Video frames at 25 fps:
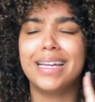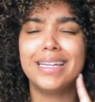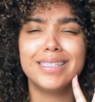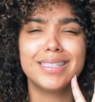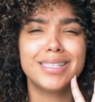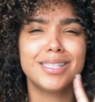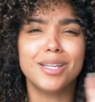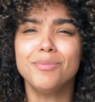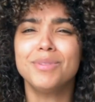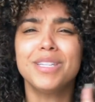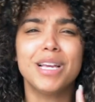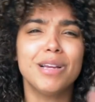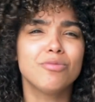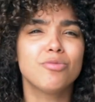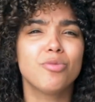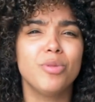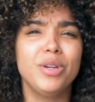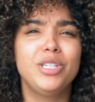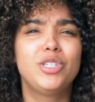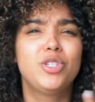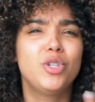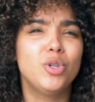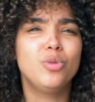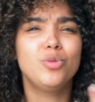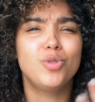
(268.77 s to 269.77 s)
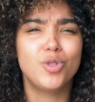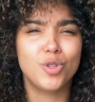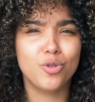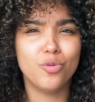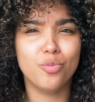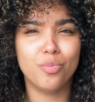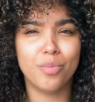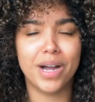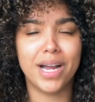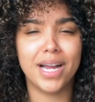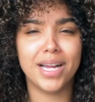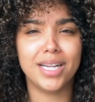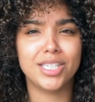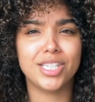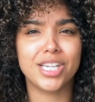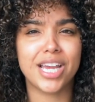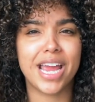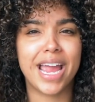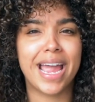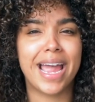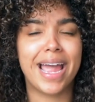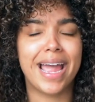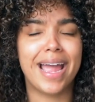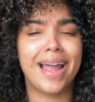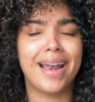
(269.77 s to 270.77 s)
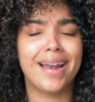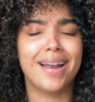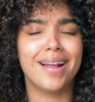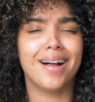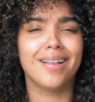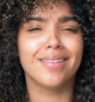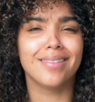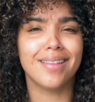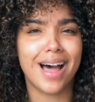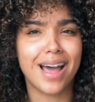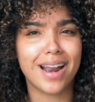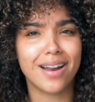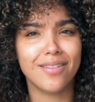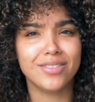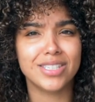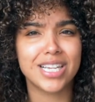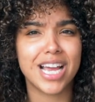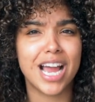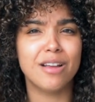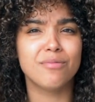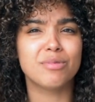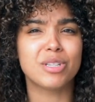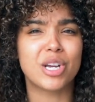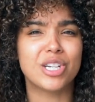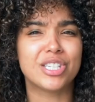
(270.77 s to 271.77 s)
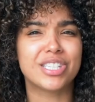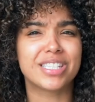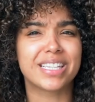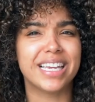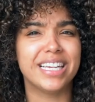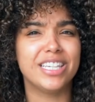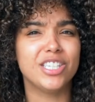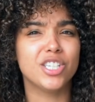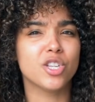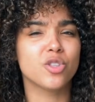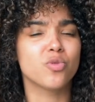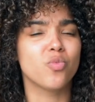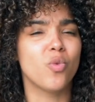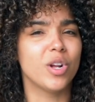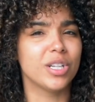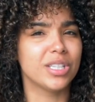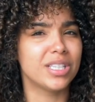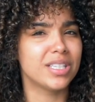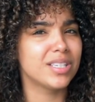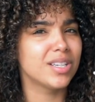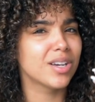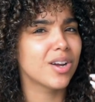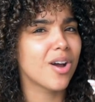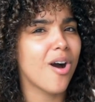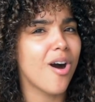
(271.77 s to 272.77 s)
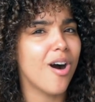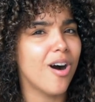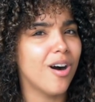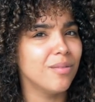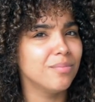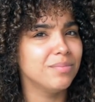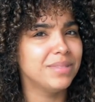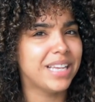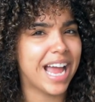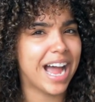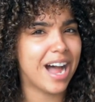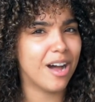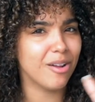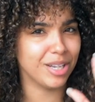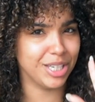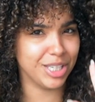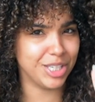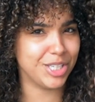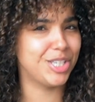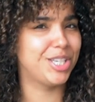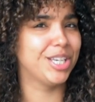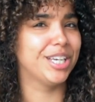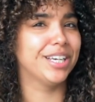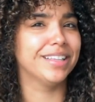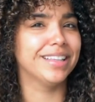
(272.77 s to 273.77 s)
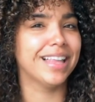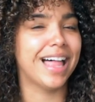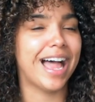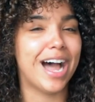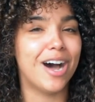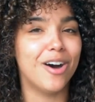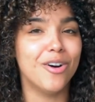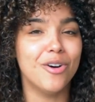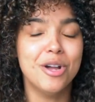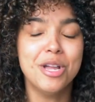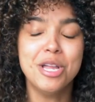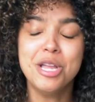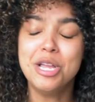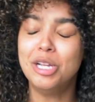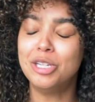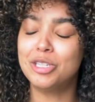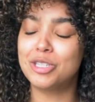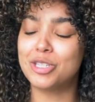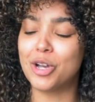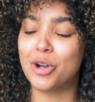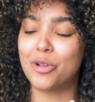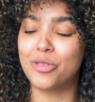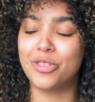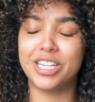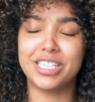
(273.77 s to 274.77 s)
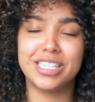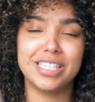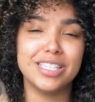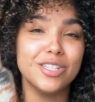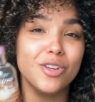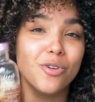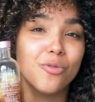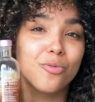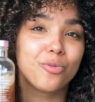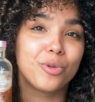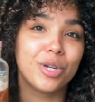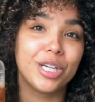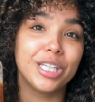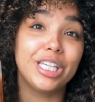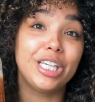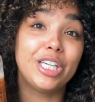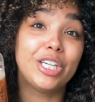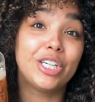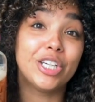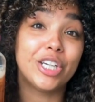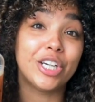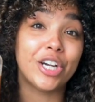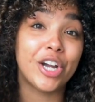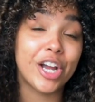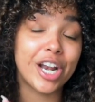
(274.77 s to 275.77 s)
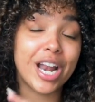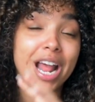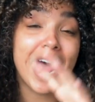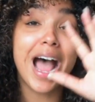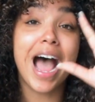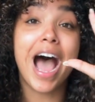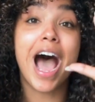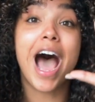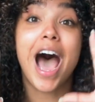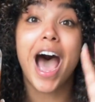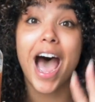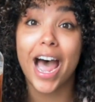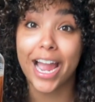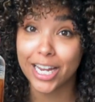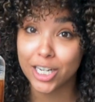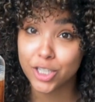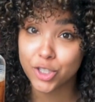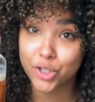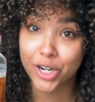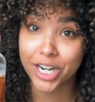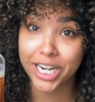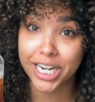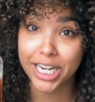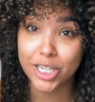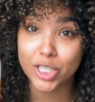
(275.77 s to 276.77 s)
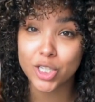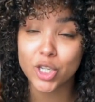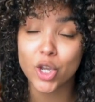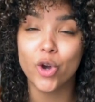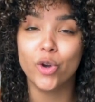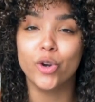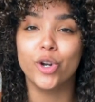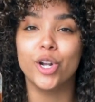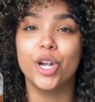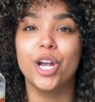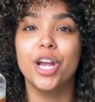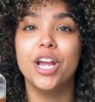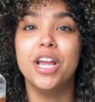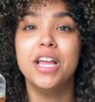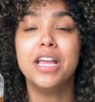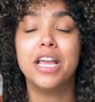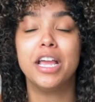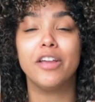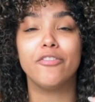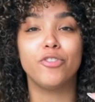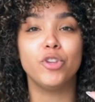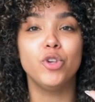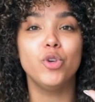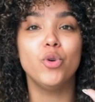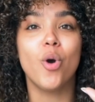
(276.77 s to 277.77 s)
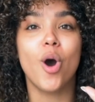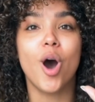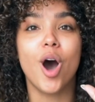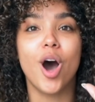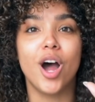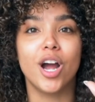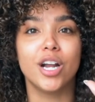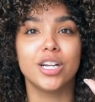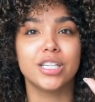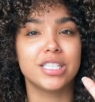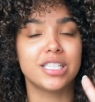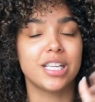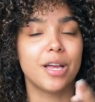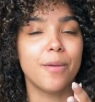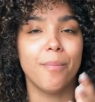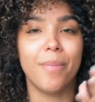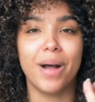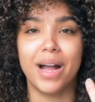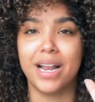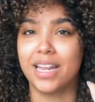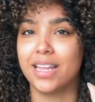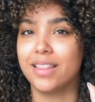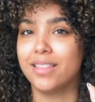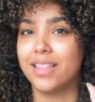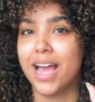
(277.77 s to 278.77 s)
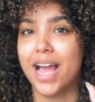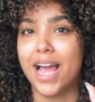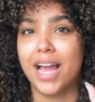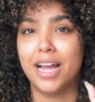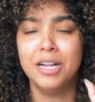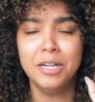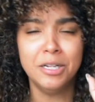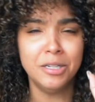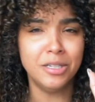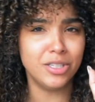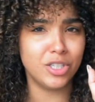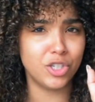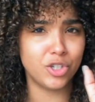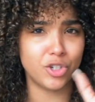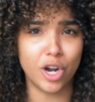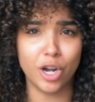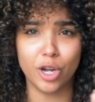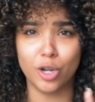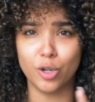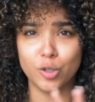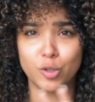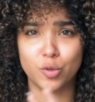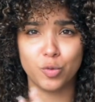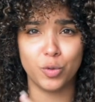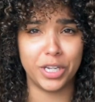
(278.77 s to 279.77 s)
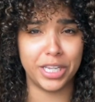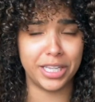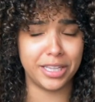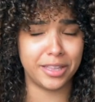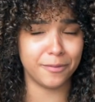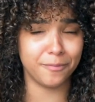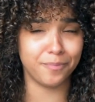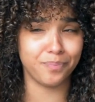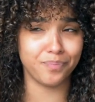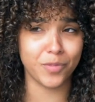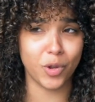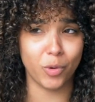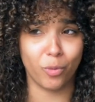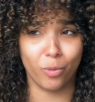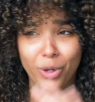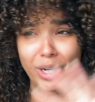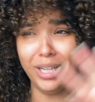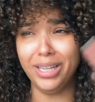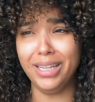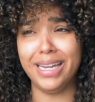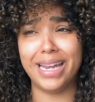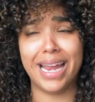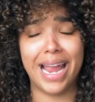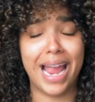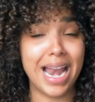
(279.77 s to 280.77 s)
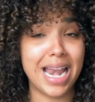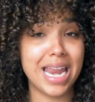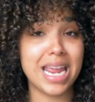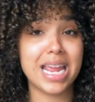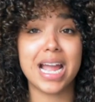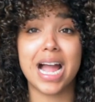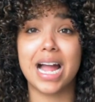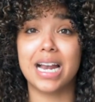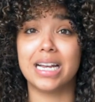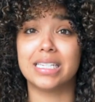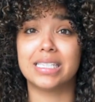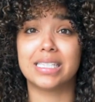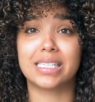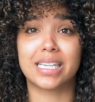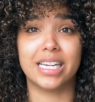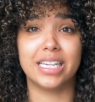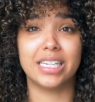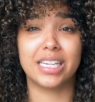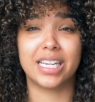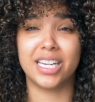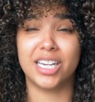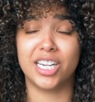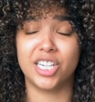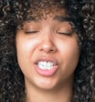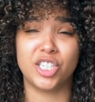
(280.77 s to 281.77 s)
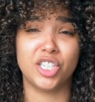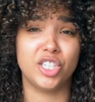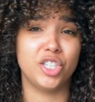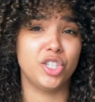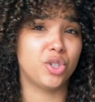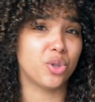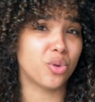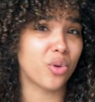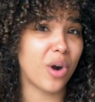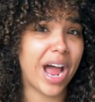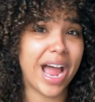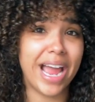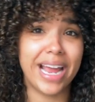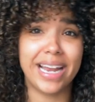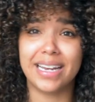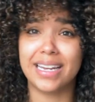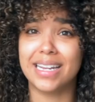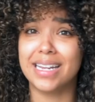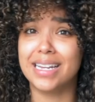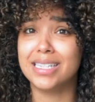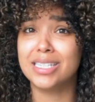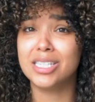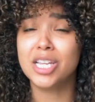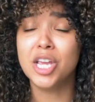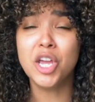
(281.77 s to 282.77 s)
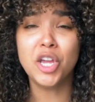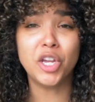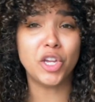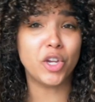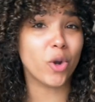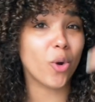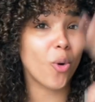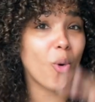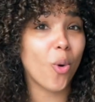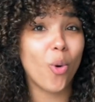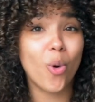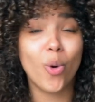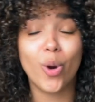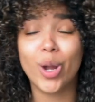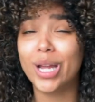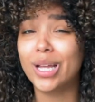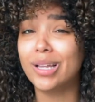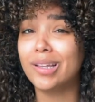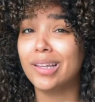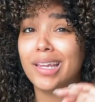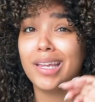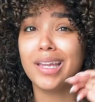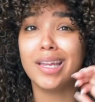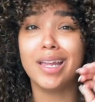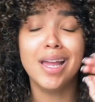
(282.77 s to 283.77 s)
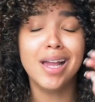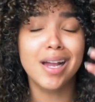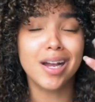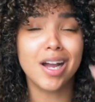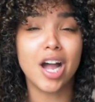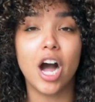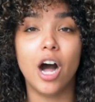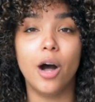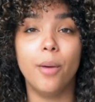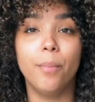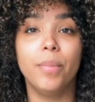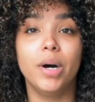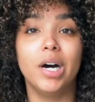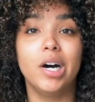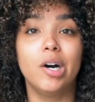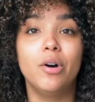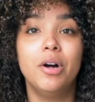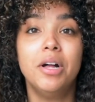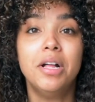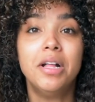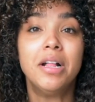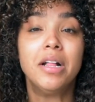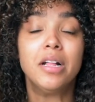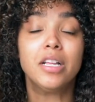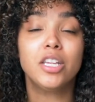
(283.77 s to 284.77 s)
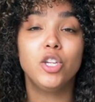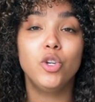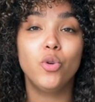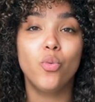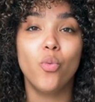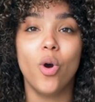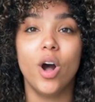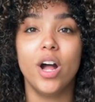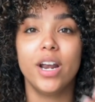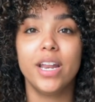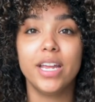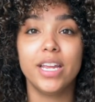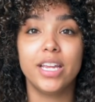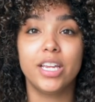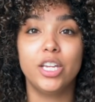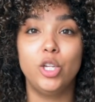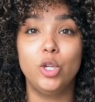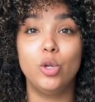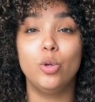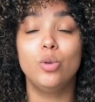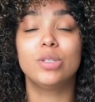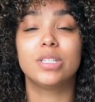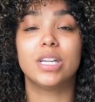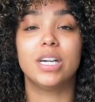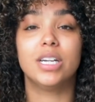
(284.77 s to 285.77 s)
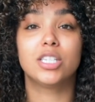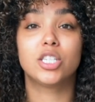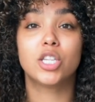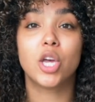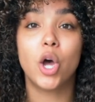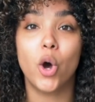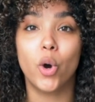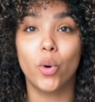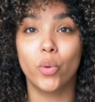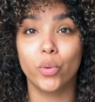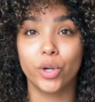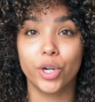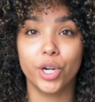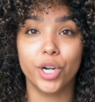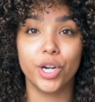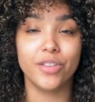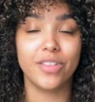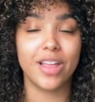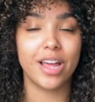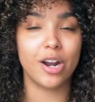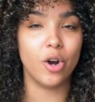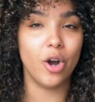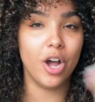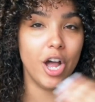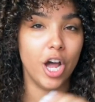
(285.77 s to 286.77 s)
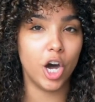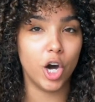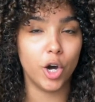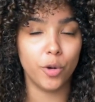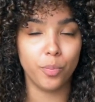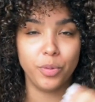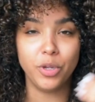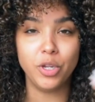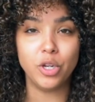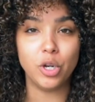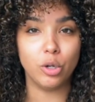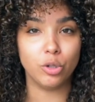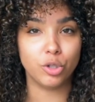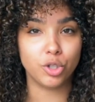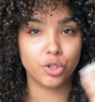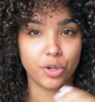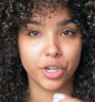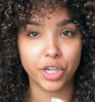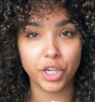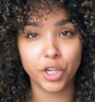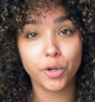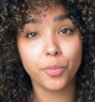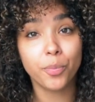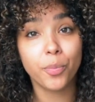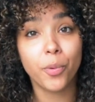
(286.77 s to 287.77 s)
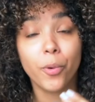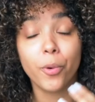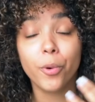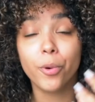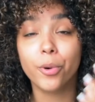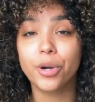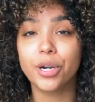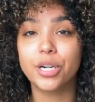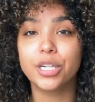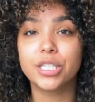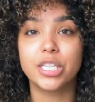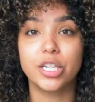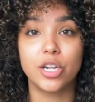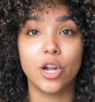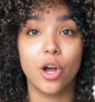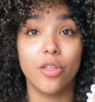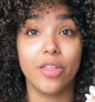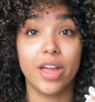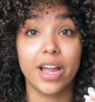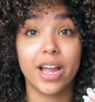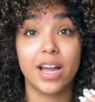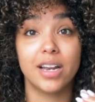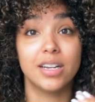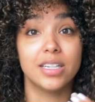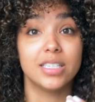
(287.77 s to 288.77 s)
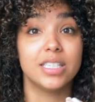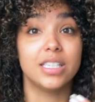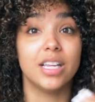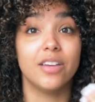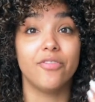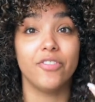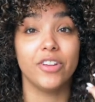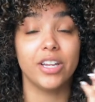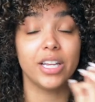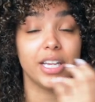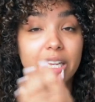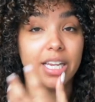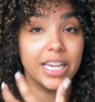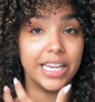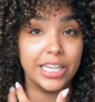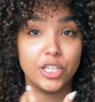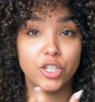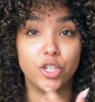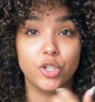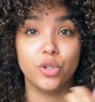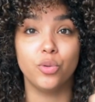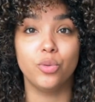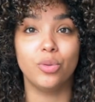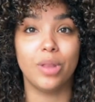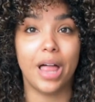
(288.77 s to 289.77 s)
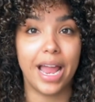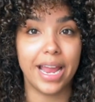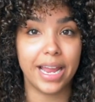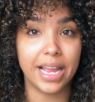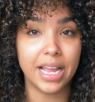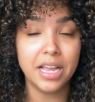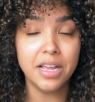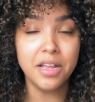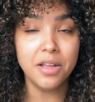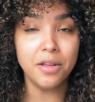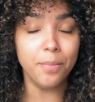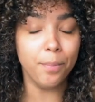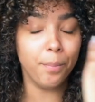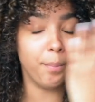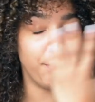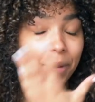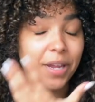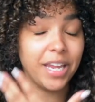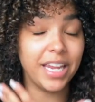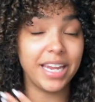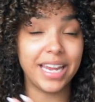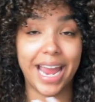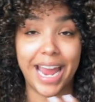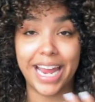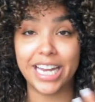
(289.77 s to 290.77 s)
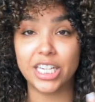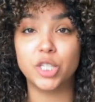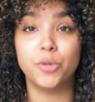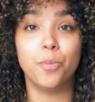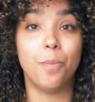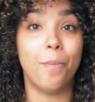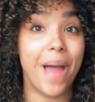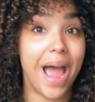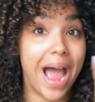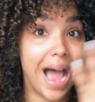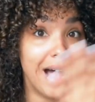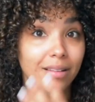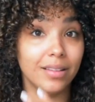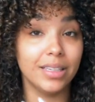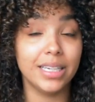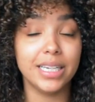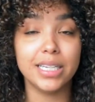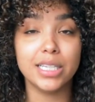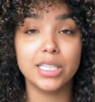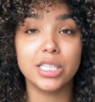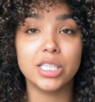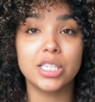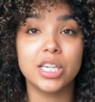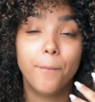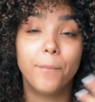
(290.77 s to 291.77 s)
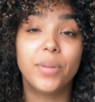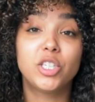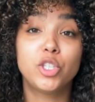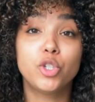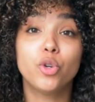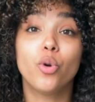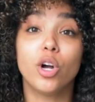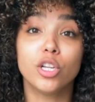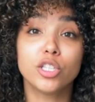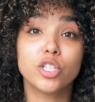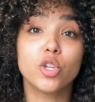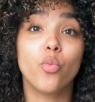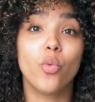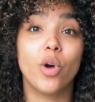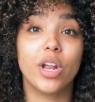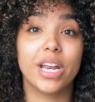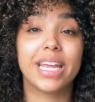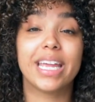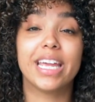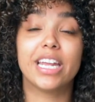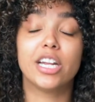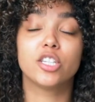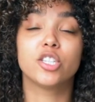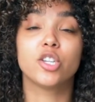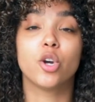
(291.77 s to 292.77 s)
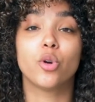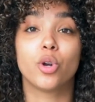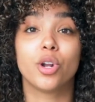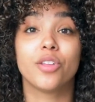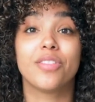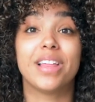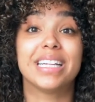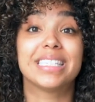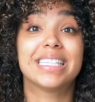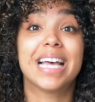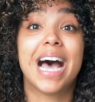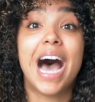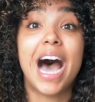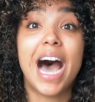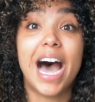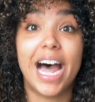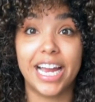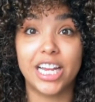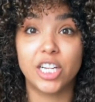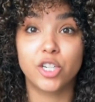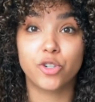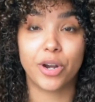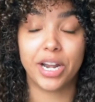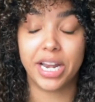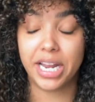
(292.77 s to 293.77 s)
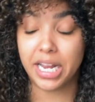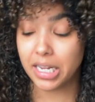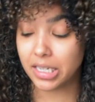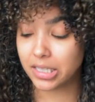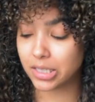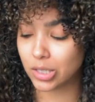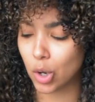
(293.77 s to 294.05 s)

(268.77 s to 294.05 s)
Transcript: sometimes we do too much and a lot of times our skin just wants to calm down and chill out so this is a really good hydrating toner if you are somebody that struggles with really any kind of skin condition, dryness, your oily combo, you want to use a toner that'll help, you know, shrink your pores and all that kind of stuff and get you like pH balance, but you also wanna get a toner that's hydrating.